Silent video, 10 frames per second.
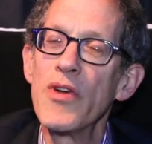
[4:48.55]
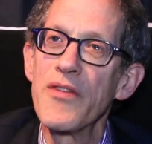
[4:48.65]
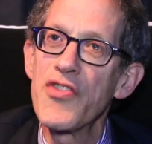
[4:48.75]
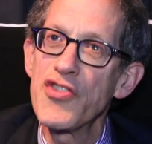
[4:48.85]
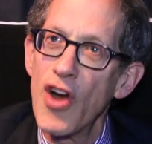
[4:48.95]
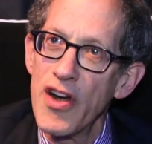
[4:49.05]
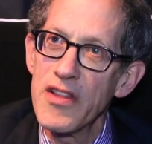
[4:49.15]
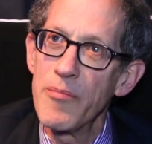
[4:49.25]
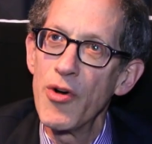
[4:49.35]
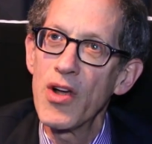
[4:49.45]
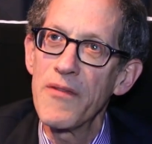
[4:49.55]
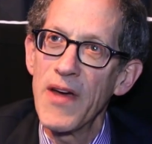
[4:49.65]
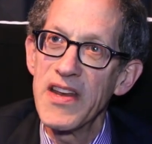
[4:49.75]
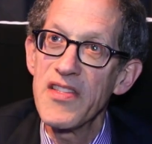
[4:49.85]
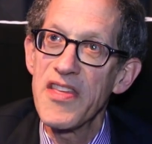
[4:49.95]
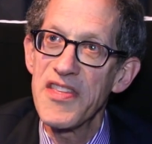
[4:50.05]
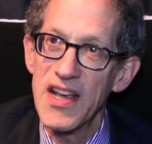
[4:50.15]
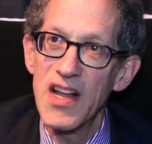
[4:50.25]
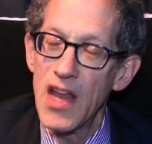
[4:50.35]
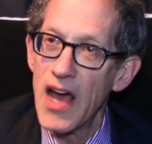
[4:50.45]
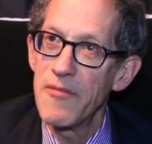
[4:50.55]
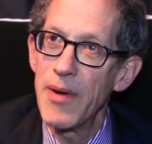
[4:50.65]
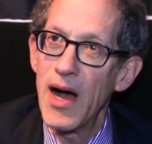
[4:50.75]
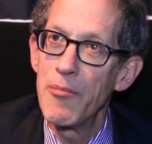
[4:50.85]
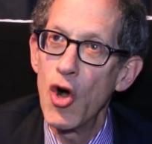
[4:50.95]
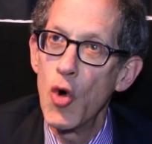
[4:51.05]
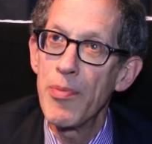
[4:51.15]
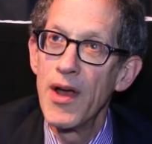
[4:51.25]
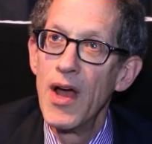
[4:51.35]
wouldn't have started the book if I didn't think a lot of Bob Hope.